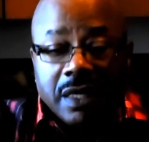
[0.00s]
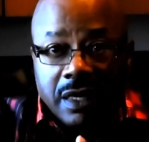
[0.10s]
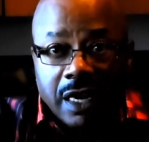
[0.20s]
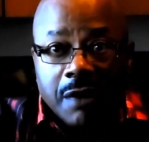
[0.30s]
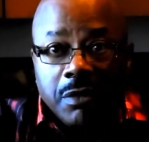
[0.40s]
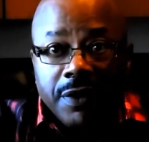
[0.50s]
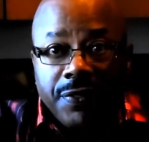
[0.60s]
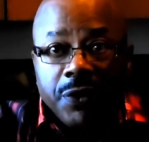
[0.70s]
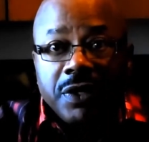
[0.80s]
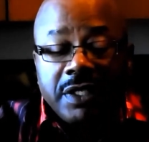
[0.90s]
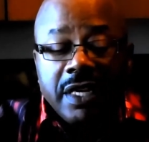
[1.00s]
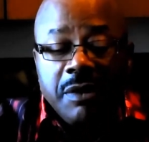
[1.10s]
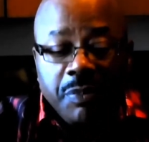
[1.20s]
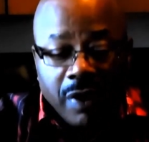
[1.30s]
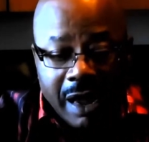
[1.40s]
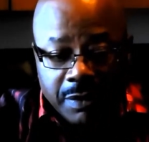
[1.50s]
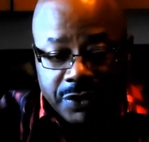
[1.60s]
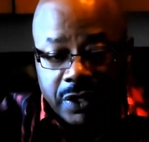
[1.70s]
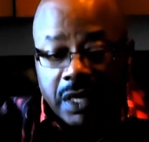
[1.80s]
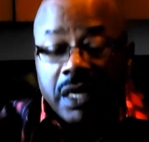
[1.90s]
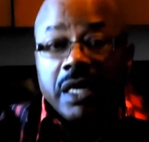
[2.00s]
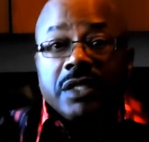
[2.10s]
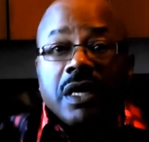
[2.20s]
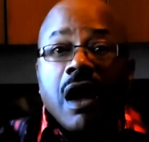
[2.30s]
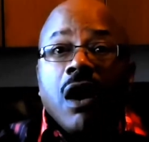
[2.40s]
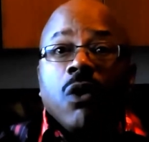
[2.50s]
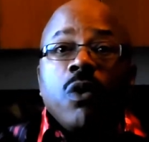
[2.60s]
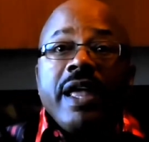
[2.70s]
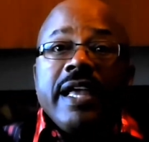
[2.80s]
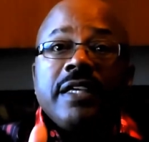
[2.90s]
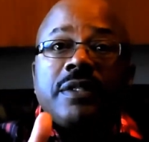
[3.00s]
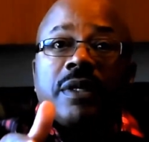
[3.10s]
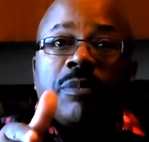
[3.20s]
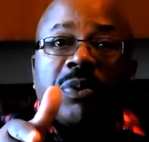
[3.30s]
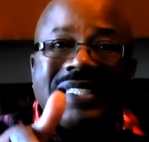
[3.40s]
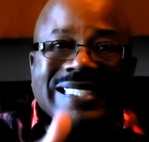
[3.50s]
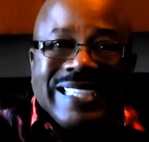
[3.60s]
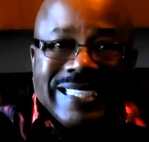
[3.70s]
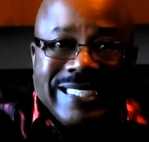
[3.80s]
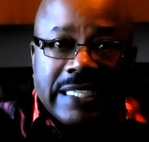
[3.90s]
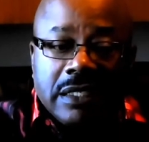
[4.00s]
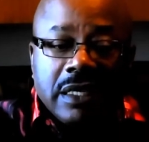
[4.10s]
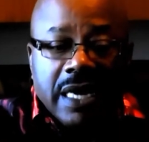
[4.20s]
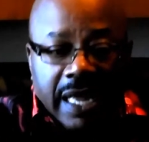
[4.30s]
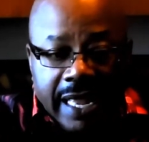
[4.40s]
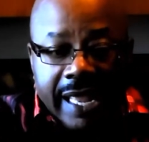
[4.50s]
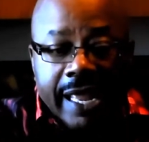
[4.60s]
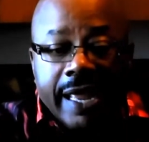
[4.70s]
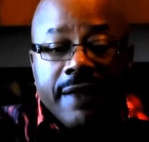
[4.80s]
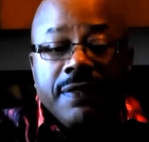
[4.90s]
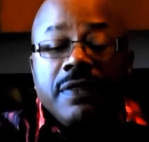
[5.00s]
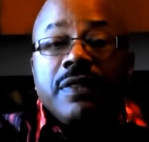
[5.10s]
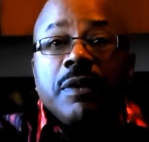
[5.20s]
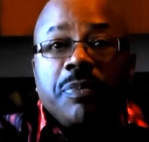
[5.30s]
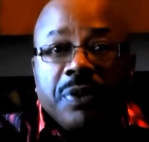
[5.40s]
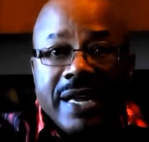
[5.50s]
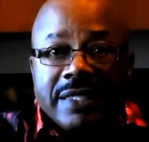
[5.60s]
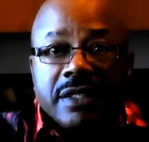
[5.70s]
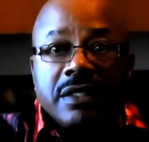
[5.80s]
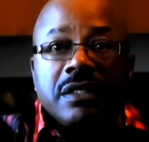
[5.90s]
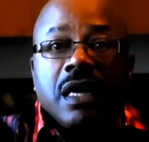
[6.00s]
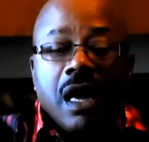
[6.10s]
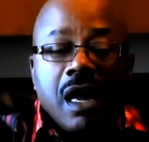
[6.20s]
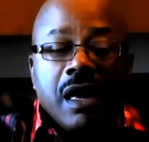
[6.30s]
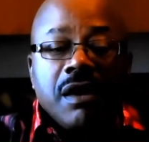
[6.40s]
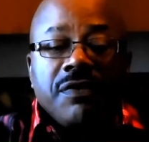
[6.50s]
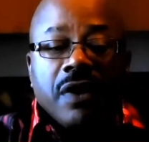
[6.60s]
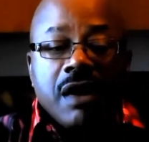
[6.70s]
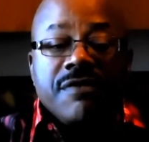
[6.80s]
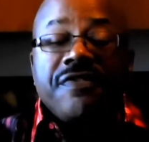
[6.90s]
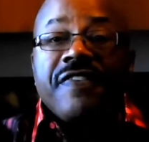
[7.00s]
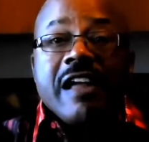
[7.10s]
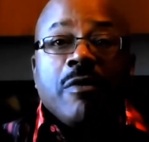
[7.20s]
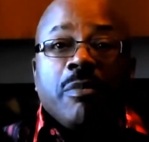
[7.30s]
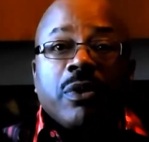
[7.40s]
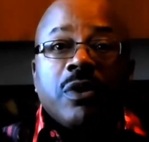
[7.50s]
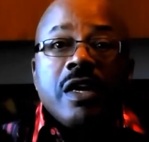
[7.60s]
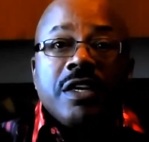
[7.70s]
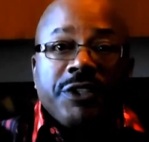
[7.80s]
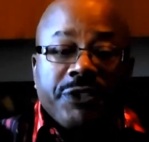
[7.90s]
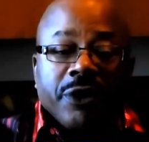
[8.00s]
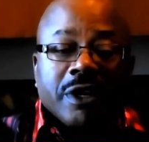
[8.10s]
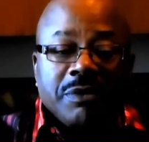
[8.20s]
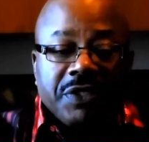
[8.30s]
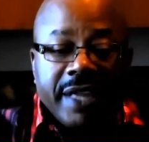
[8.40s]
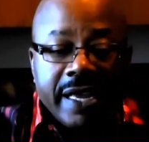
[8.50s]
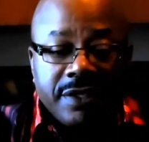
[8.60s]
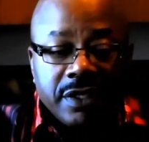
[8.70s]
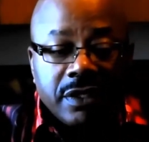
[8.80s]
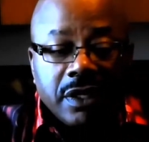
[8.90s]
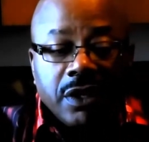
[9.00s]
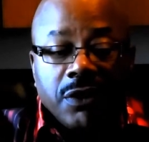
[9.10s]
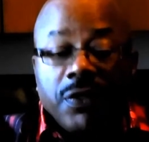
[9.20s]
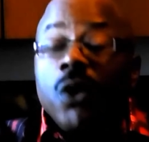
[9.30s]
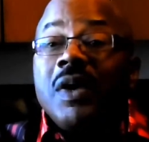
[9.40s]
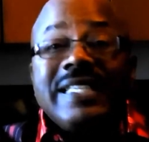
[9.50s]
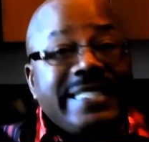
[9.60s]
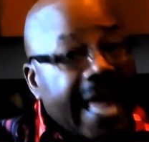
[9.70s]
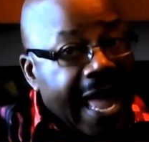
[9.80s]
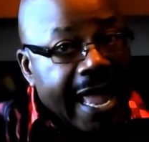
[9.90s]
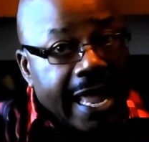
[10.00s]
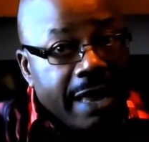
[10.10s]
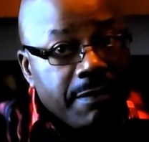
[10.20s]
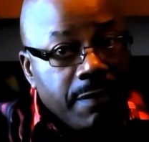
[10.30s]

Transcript: The number 13 promise is always presented in the presence of unfavorable circumstances, though in time